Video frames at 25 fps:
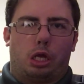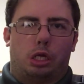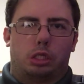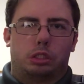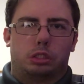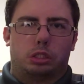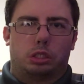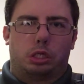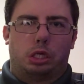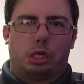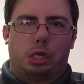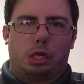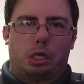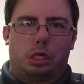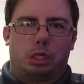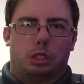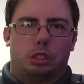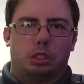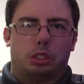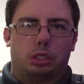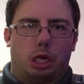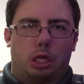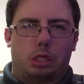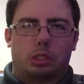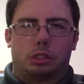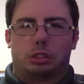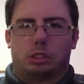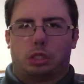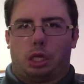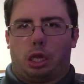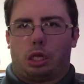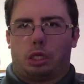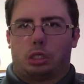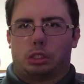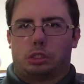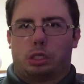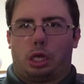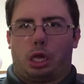for the less
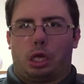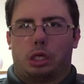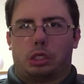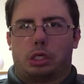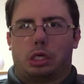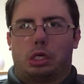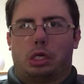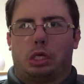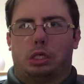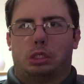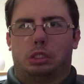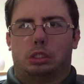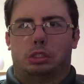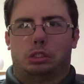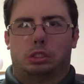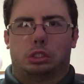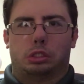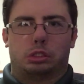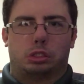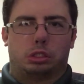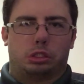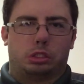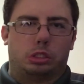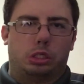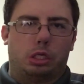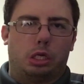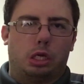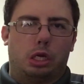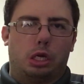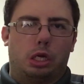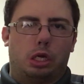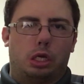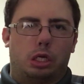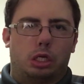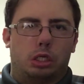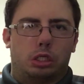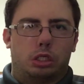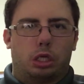tech-savvy consumer,
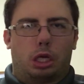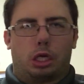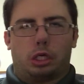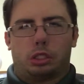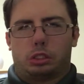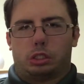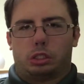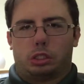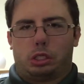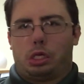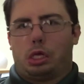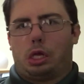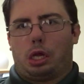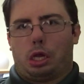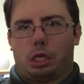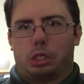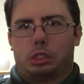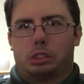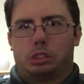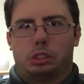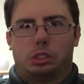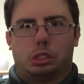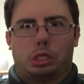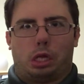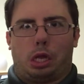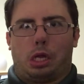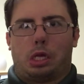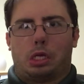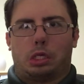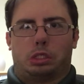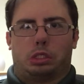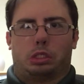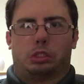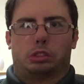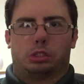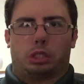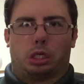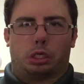or for the
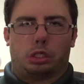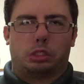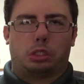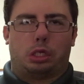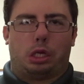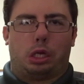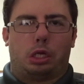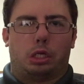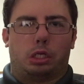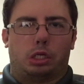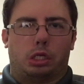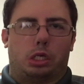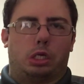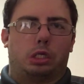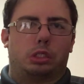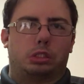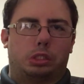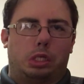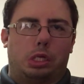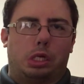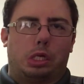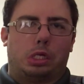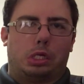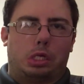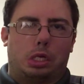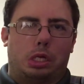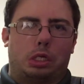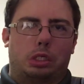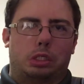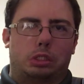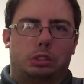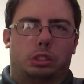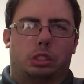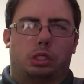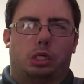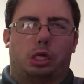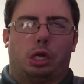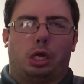education market, being
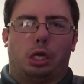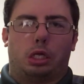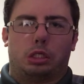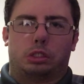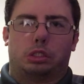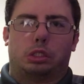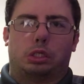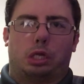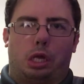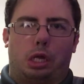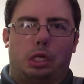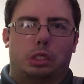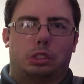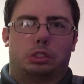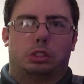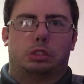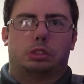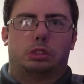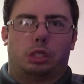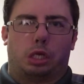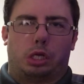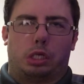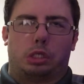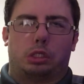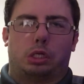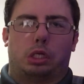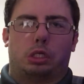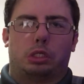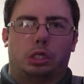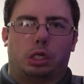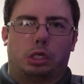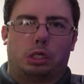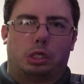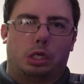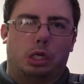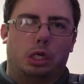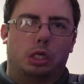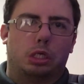used in an education environment
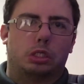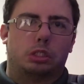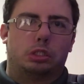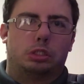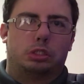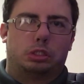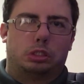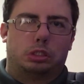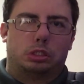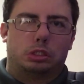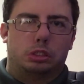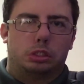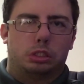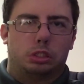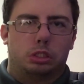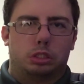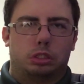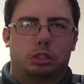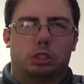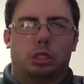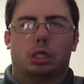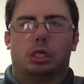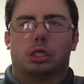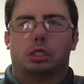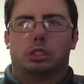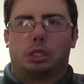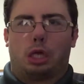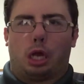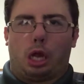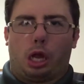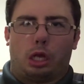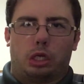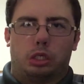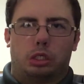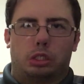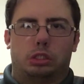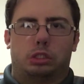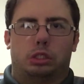like schools,
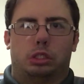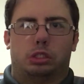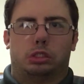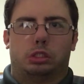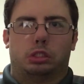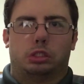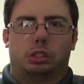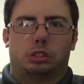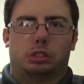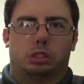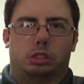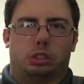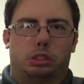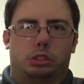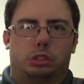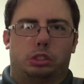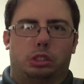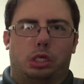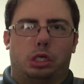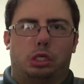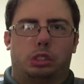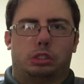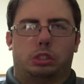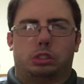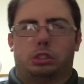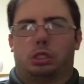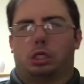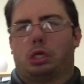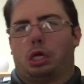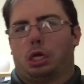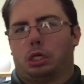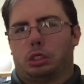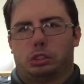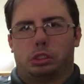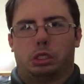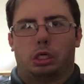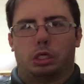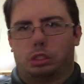colleges, universities, which I
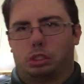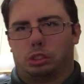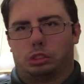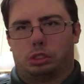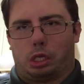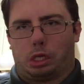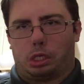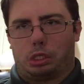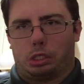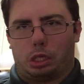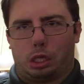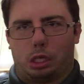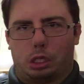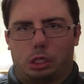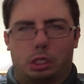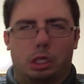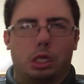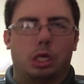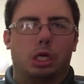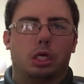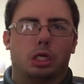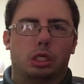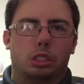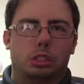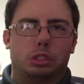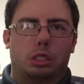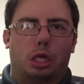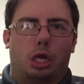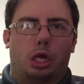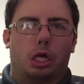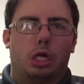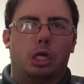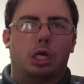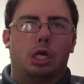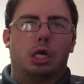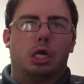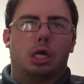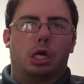guess are all the same thing.
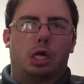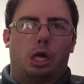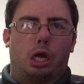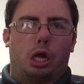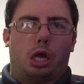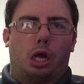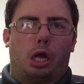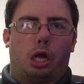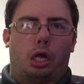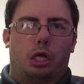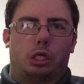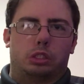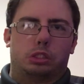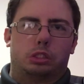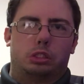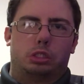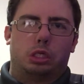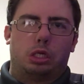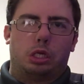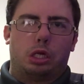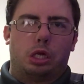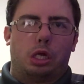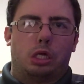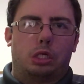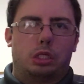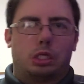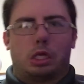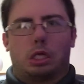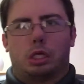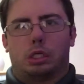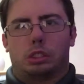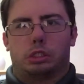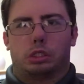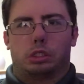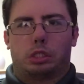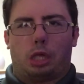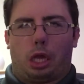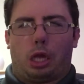But
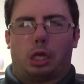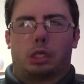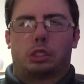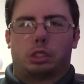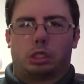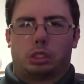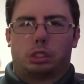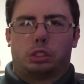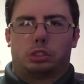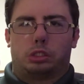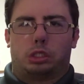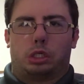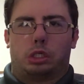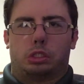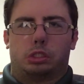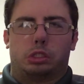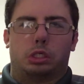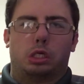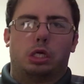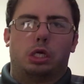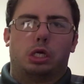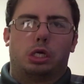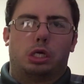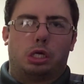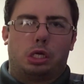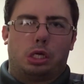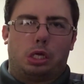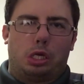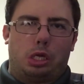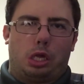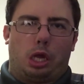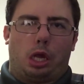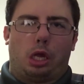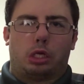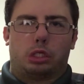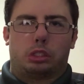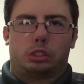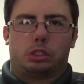for that purpose,
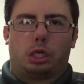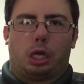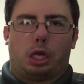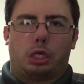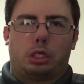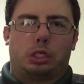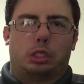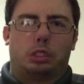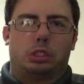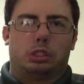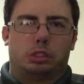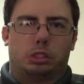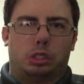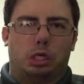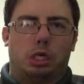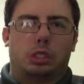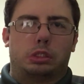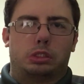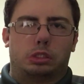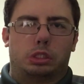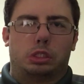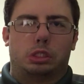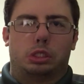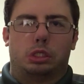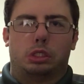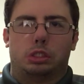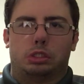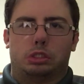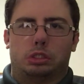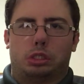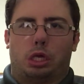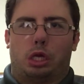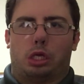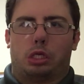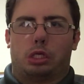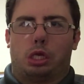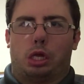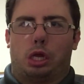yes, I can see Windows
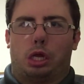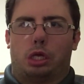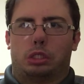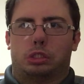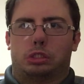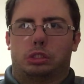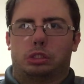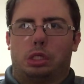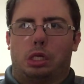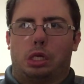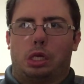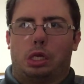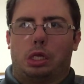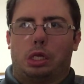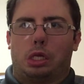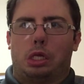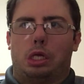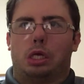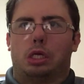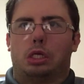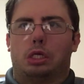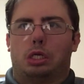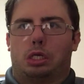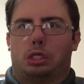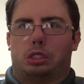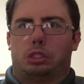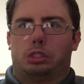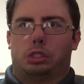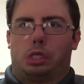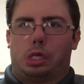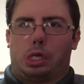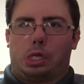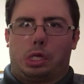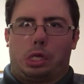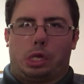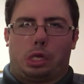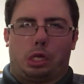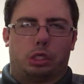10S being
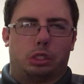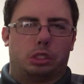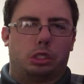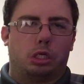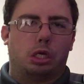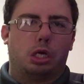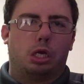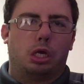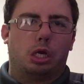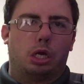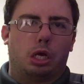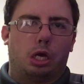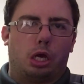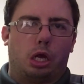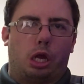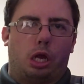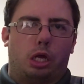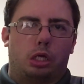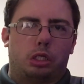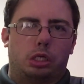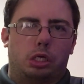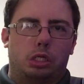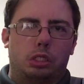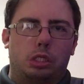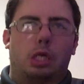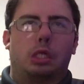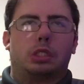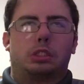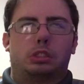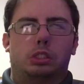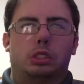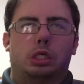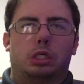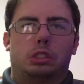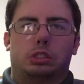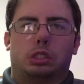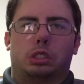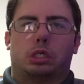convenient. And that's
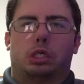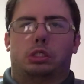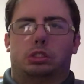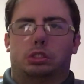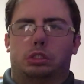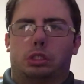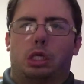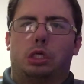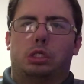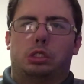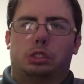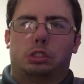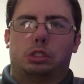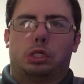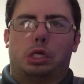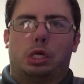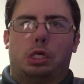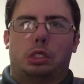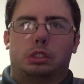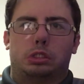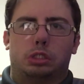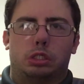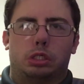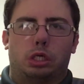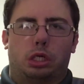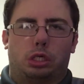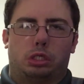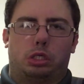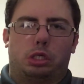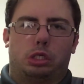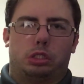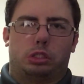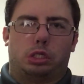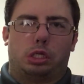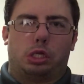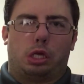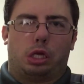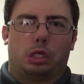really what it's meant to be for,
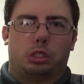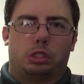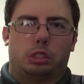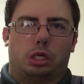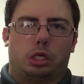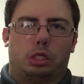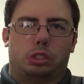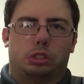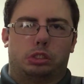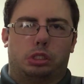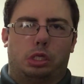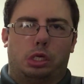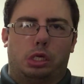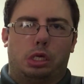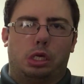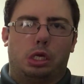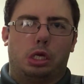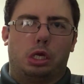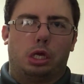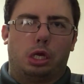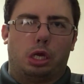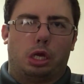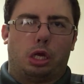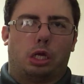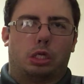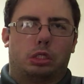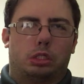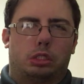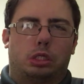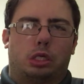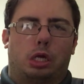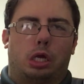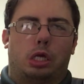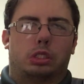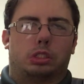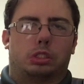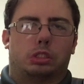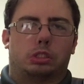is the
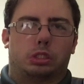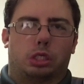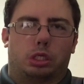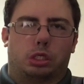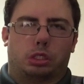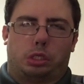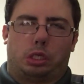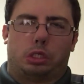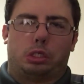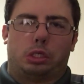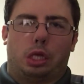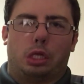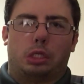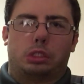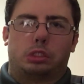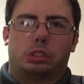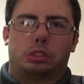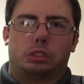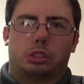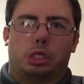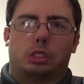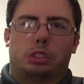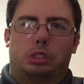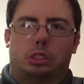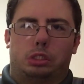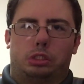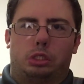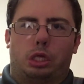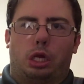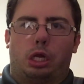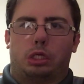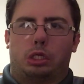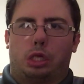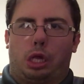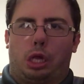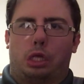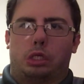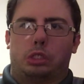education market. That's what
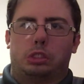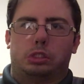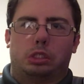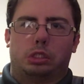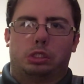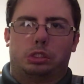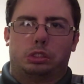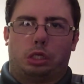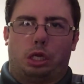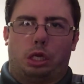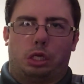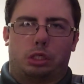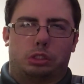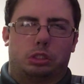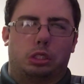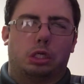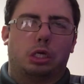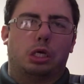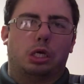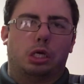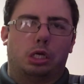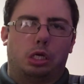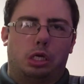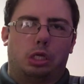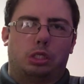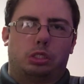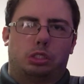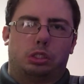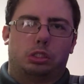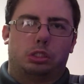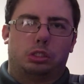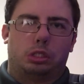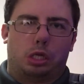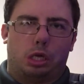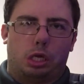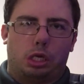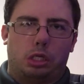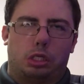Microsoft actually says it's
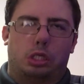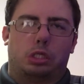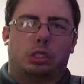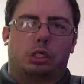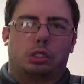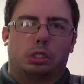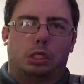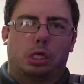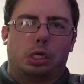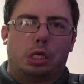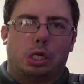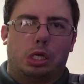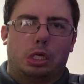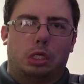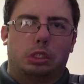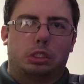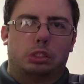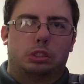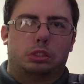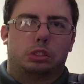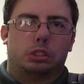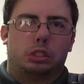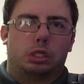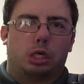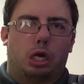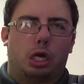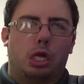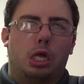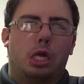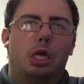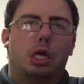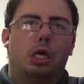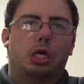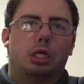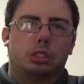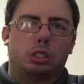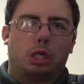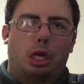intended to be used for.
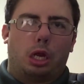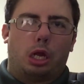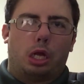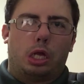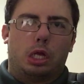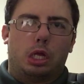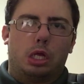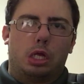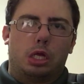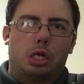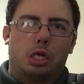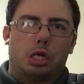But